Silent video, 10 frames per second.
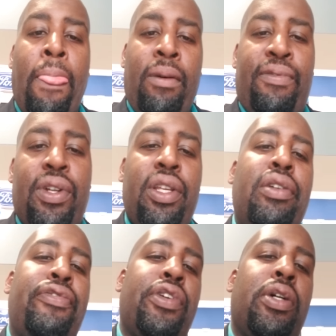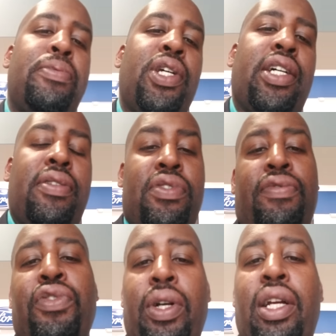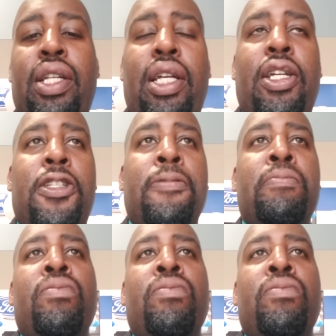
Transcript: for them, for their objectives and for their needs.